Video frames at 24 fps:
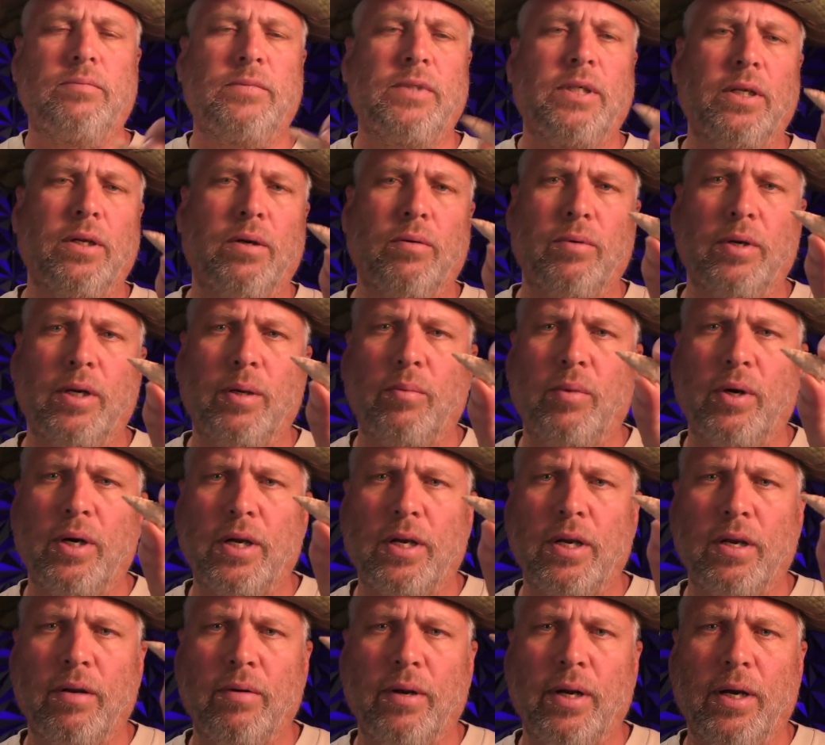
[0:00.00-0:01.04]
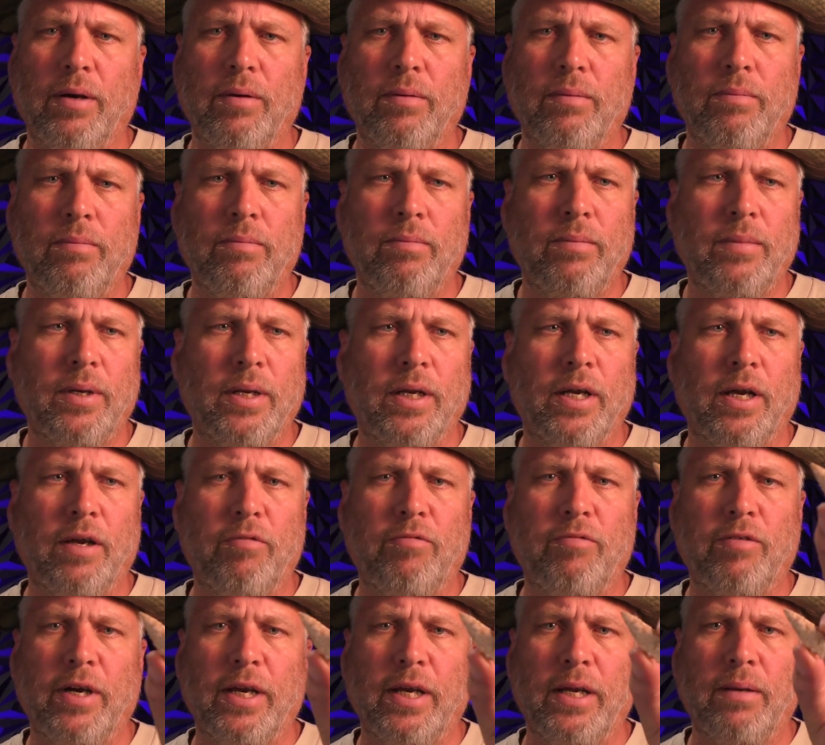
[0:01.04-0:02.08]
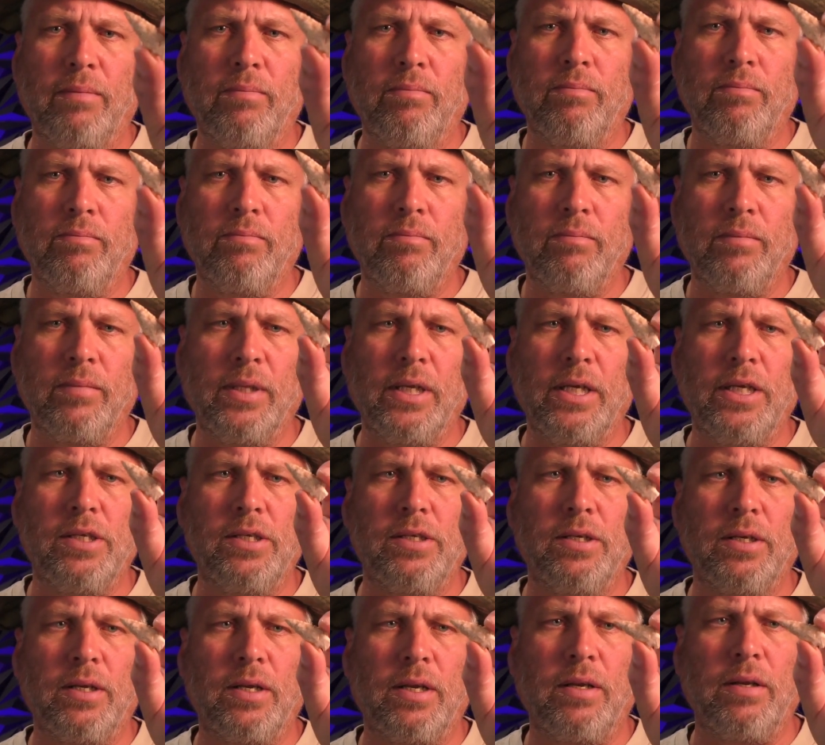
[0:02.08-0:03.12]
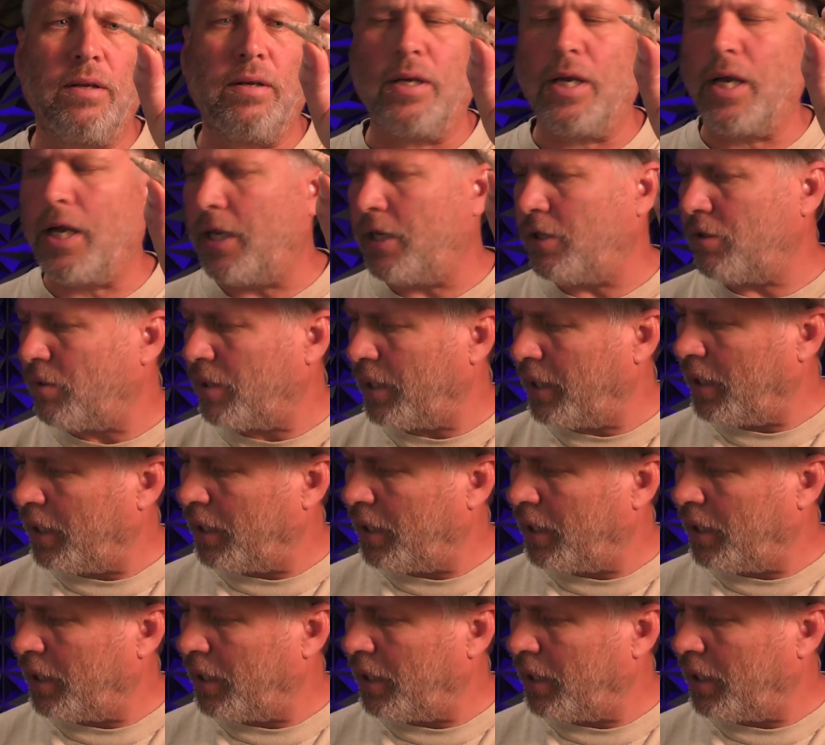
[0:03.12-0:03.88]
I'm walking around and I find these guys right